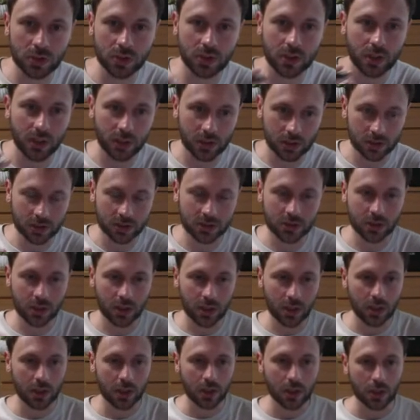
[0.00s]
layers.
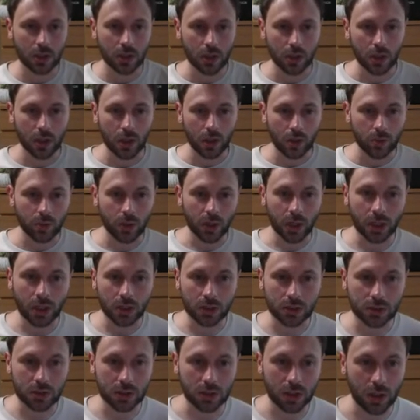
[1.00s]

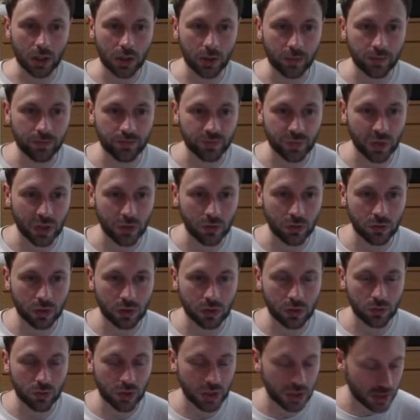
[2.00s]
But
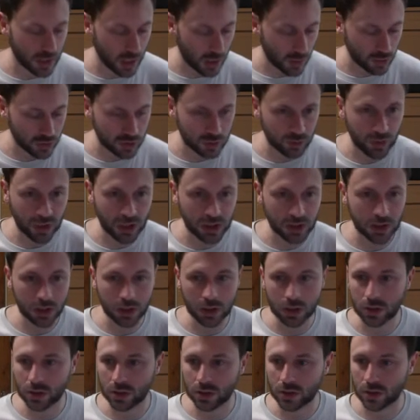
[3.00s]
when I was
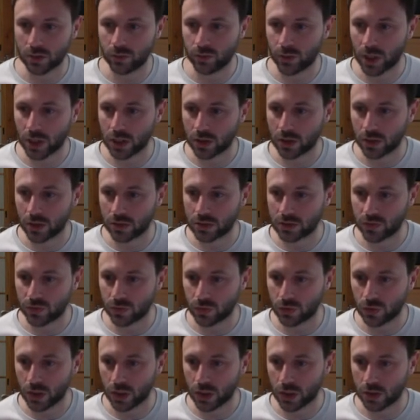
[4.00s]
painting backgrounds
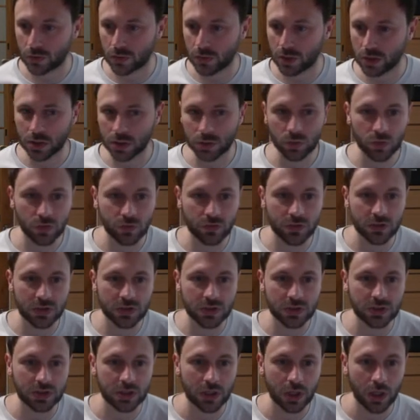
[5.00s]
for animated
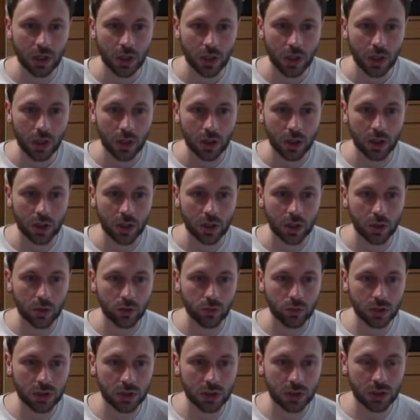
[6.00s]
movies,
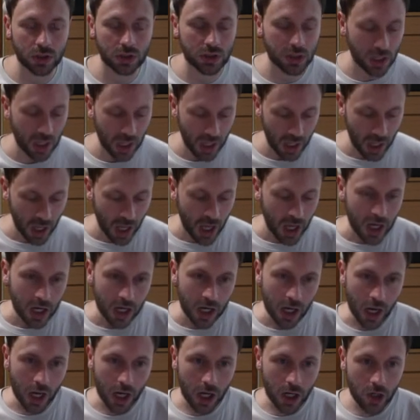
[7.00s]
we did
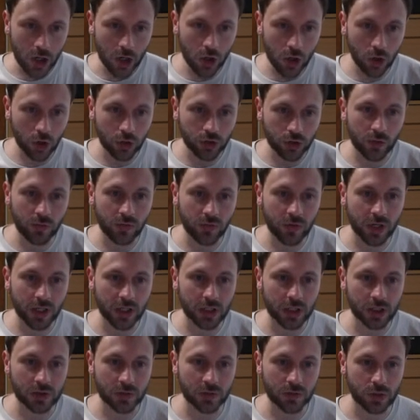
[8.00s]
a lot of
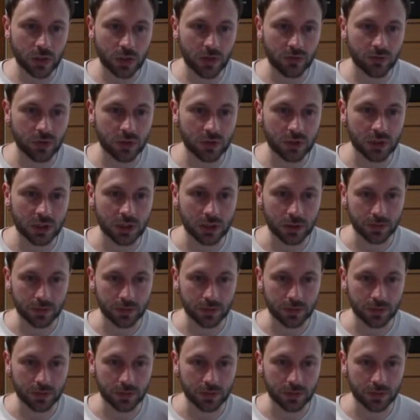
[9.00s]
layers for everything.